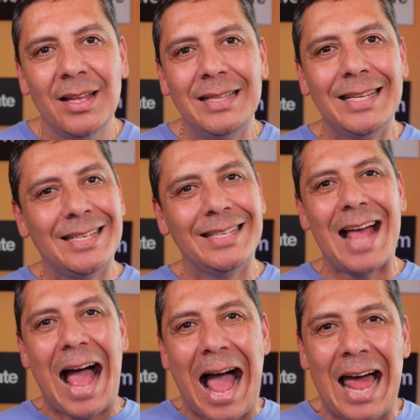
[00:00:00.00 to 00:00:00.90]
This
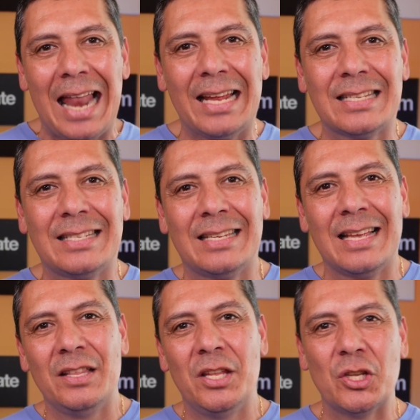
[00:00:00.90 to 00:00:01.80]
is Alex,
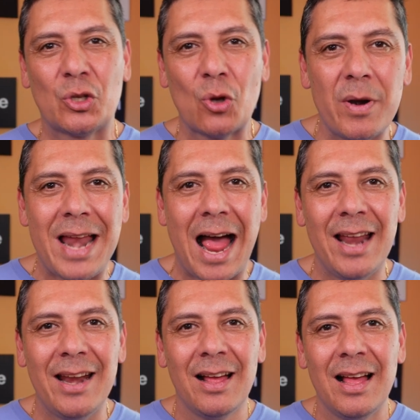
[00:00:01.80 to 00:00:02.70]
the Sober
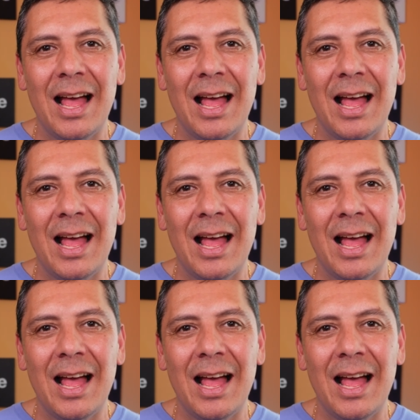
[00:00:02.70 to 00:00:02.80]
Dad,